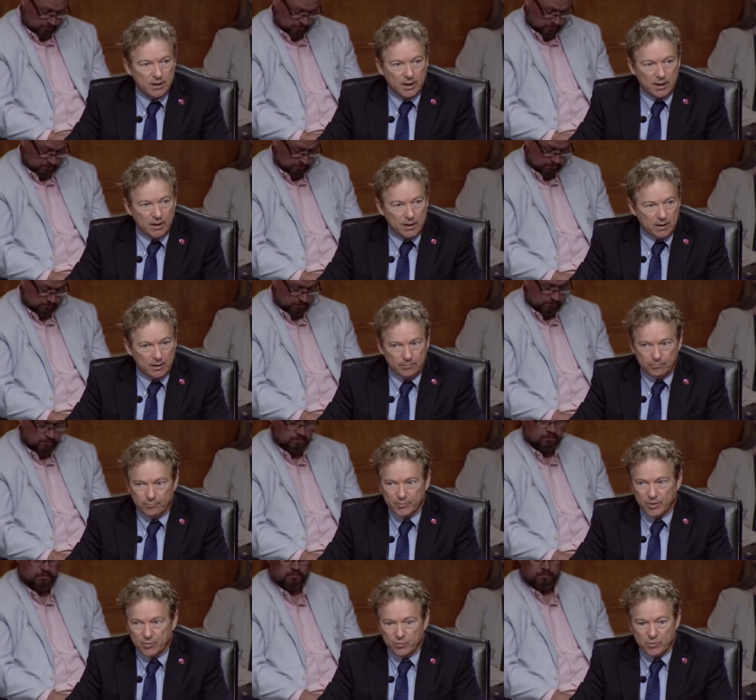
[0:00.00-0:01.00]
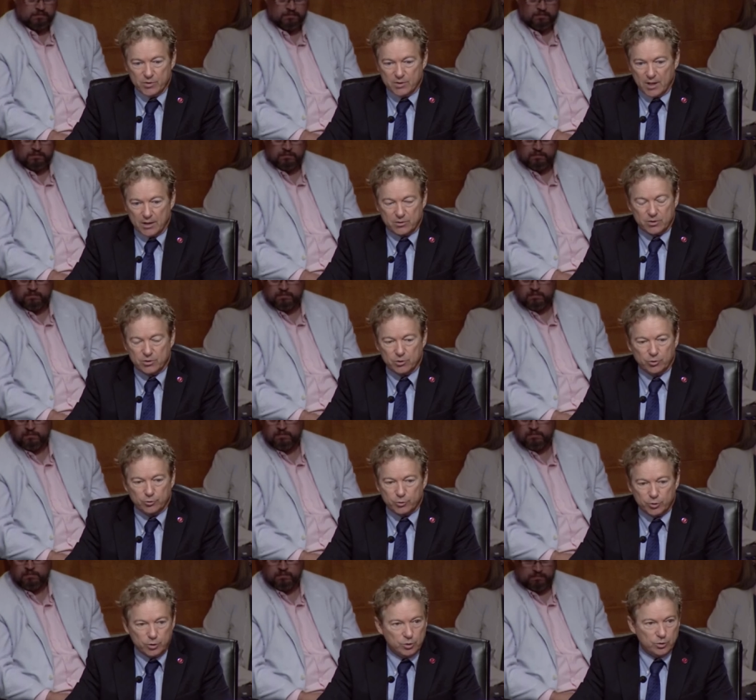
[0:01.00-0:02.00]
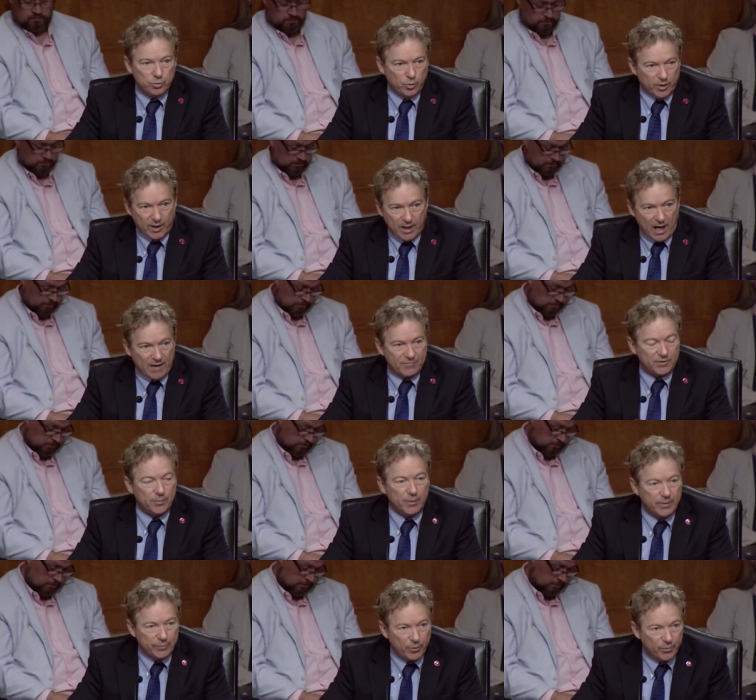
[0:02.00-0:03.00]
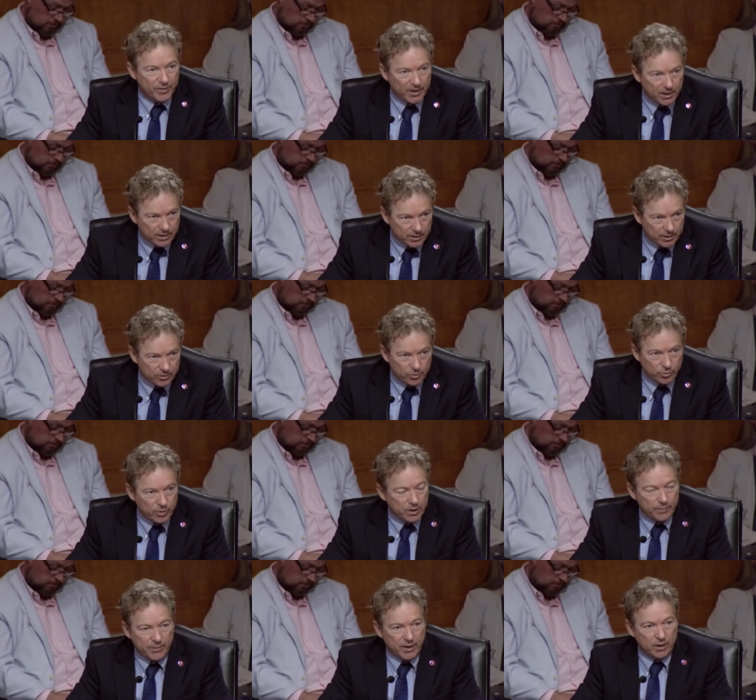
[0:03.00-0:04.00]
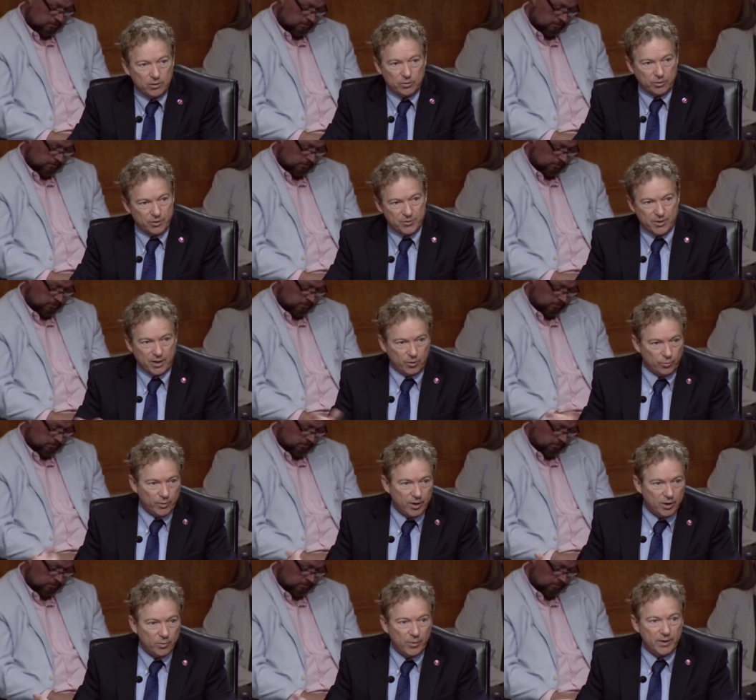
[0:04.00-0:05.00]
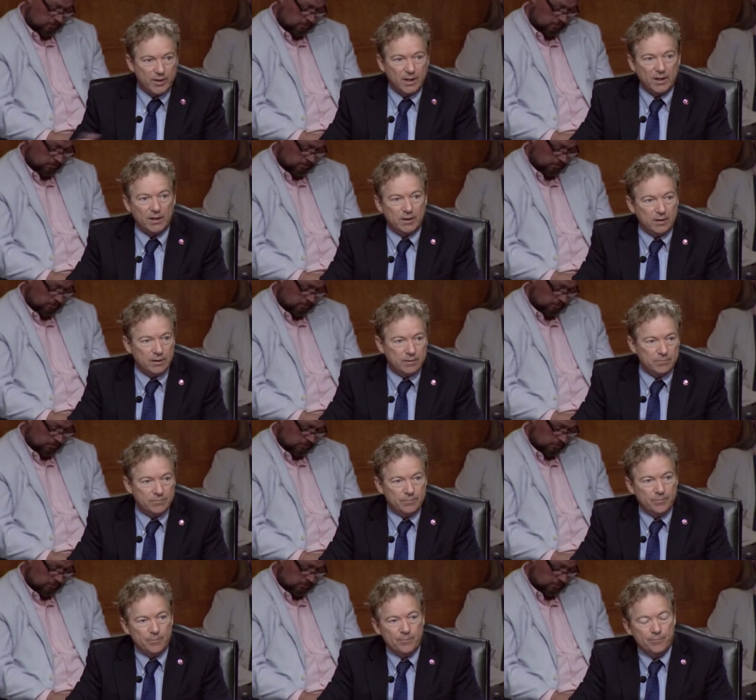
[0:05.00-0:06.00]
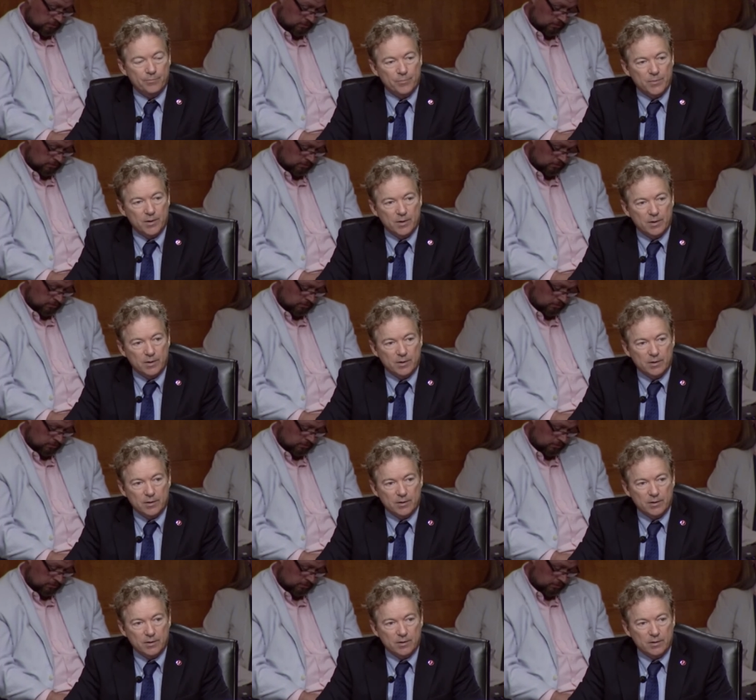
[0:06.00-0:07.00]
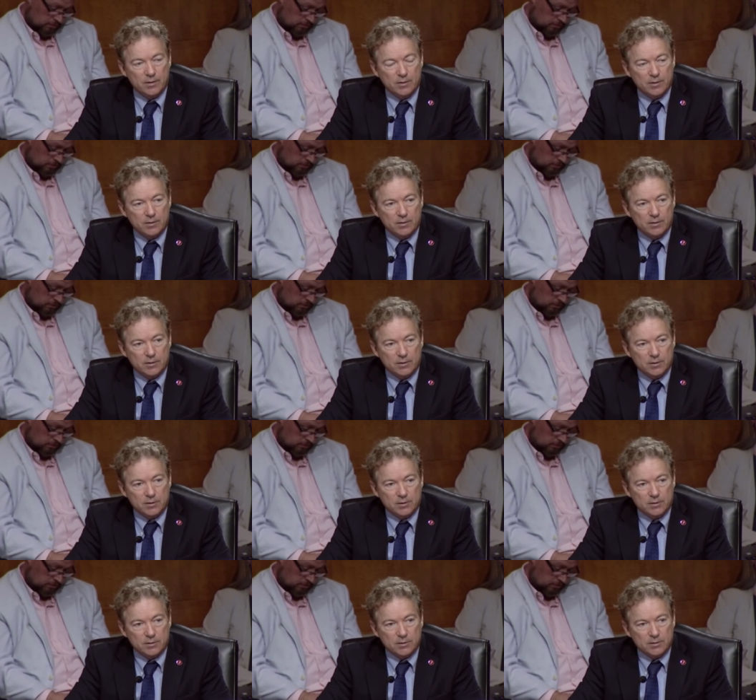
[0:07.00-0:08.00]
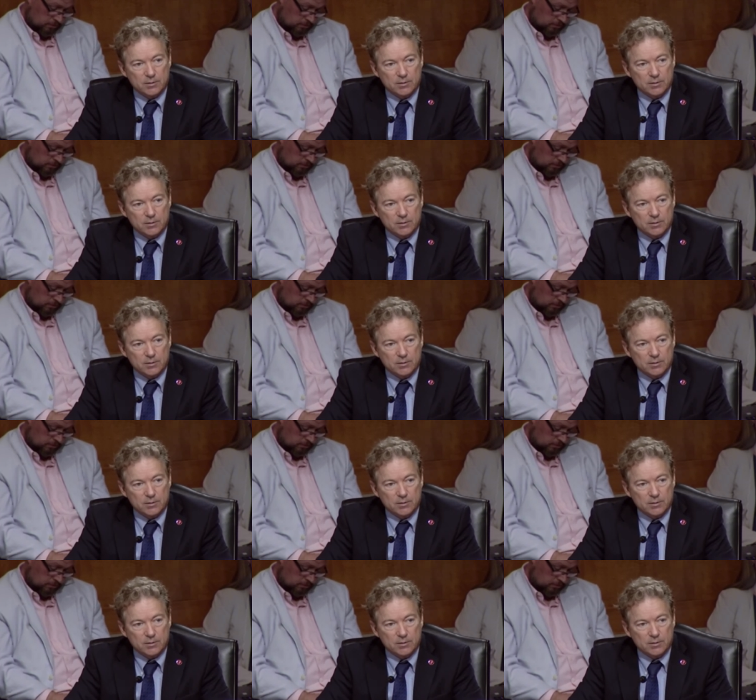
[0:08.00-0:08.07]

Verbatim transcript: Um, is that still true? Would half the people be getting in through email, or is that a rare way they get in? It's certainly one of the ways that that uh,